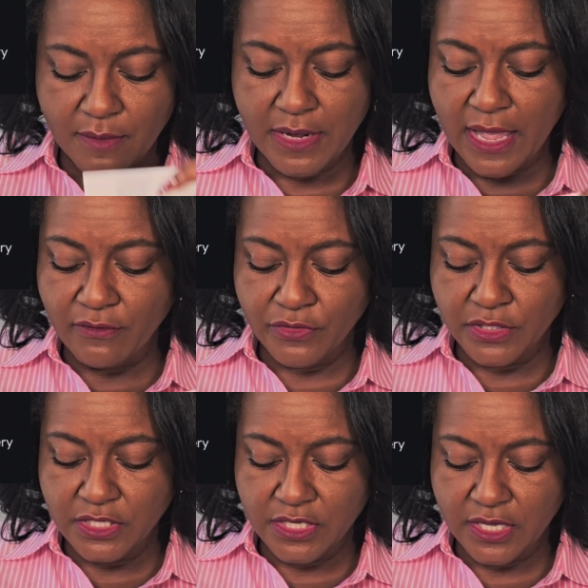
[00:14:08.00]
I'm not
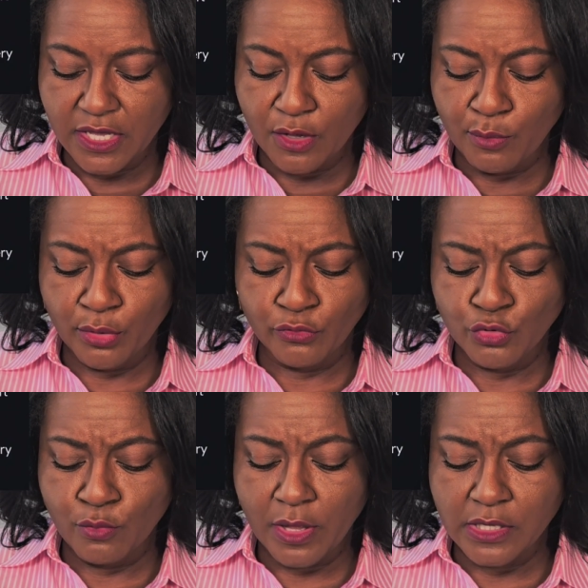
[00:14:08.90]
really a
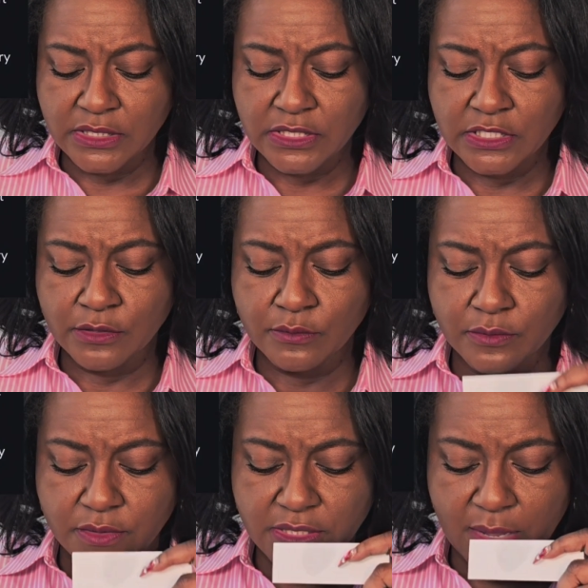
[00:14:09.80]
Peru
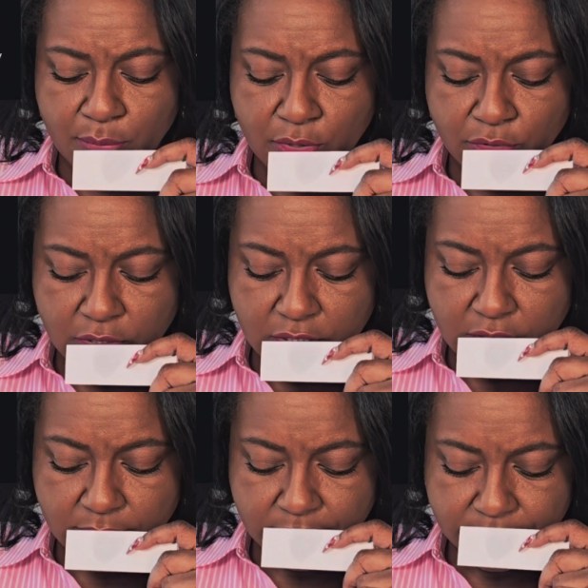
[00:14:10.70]
balsam type of
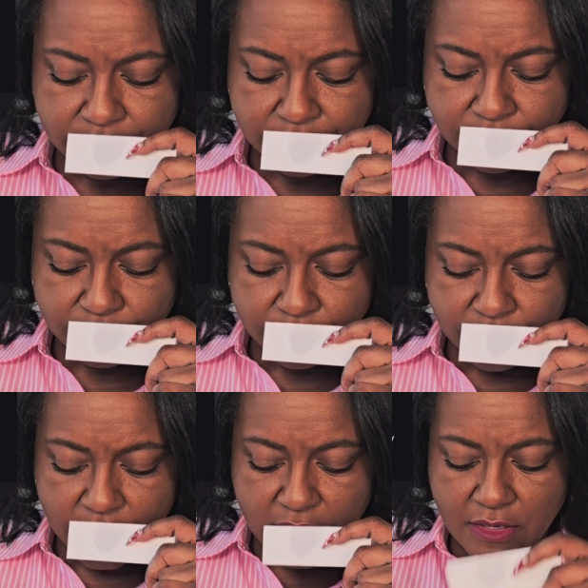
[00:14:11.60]
girly.
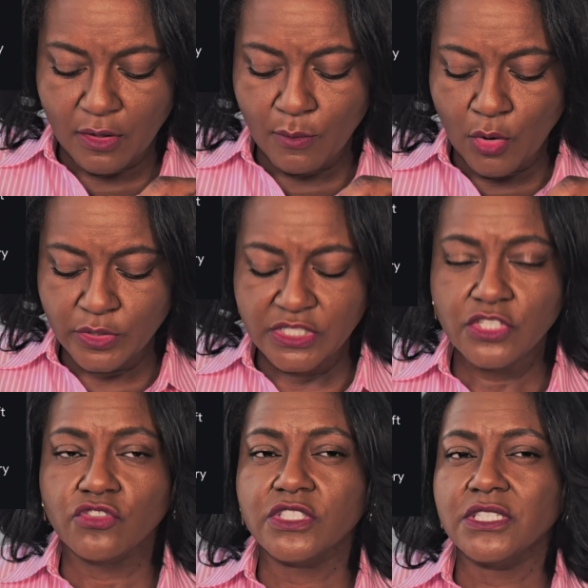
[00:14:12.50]
And I'm always
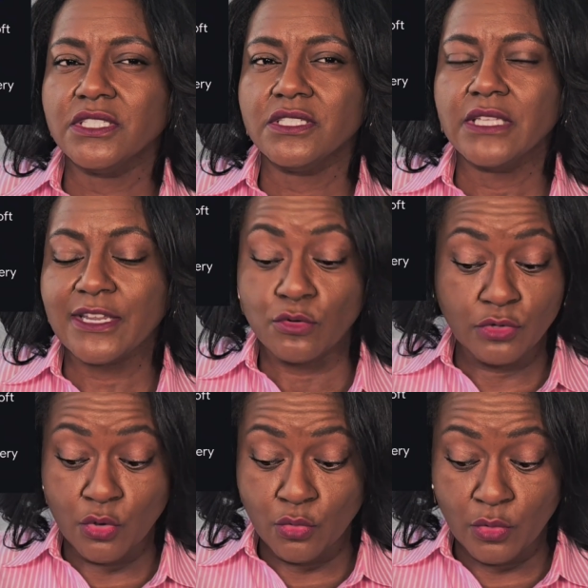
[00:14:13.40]
interested to see, I
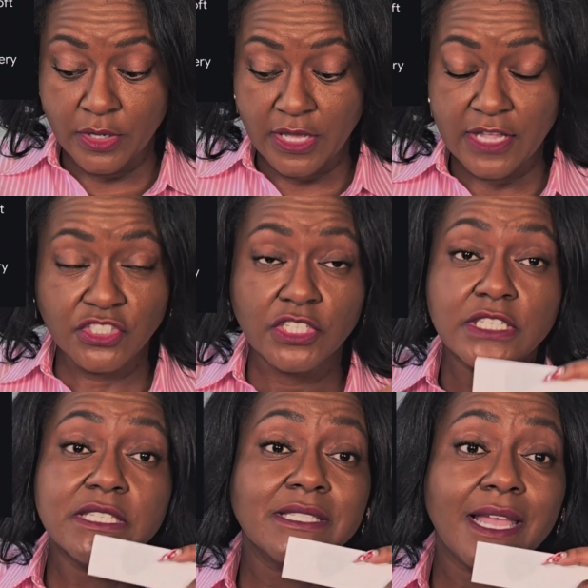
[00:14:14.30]
don't know what acacia
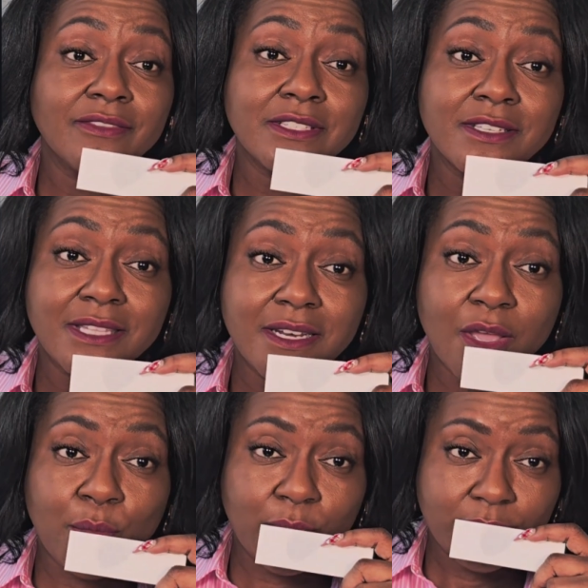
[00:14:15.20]
is. I have to look that
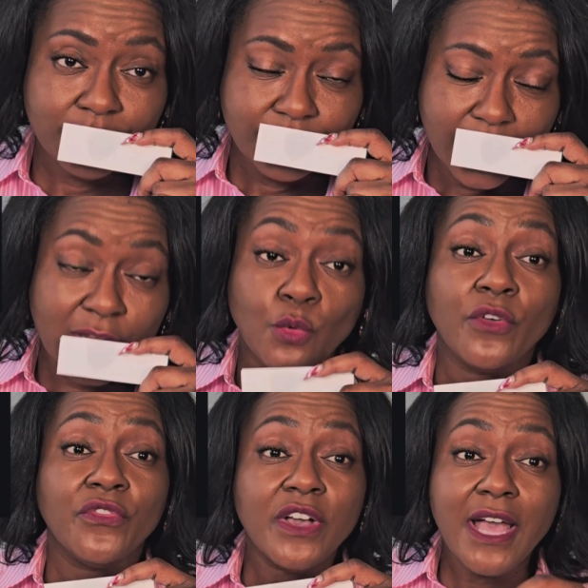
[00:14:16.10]
up. I know
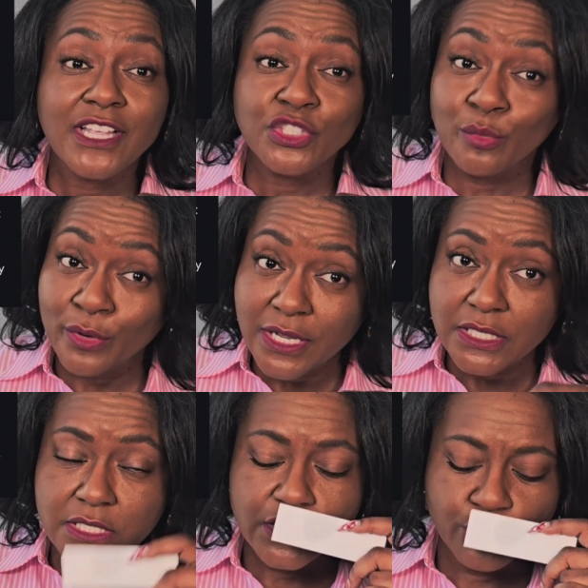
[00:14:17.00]
what focaccia bread
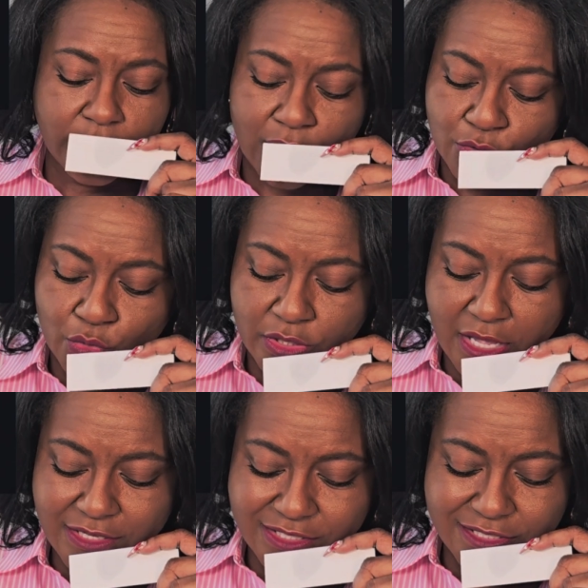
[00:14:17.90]
is, but I don't know what
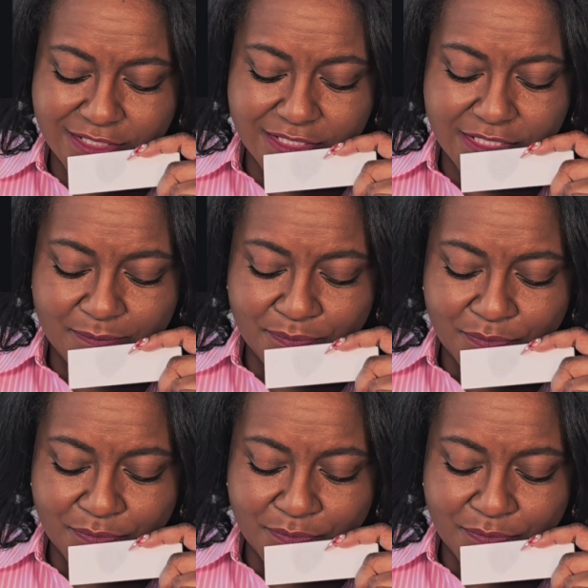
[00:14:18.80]
acacia is.